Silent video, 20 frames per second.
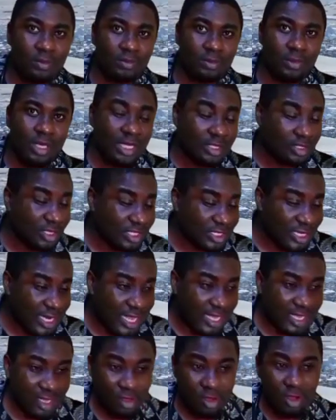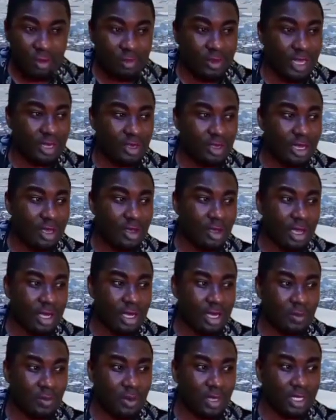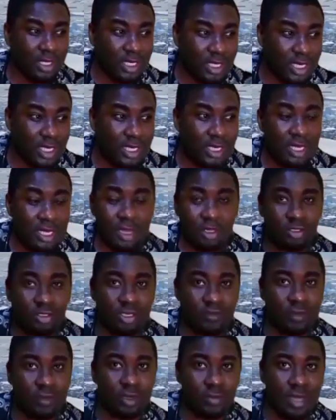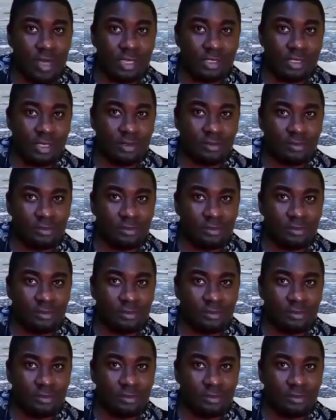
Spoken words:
And just like any other organ in the body, the kidney can also develop cancer.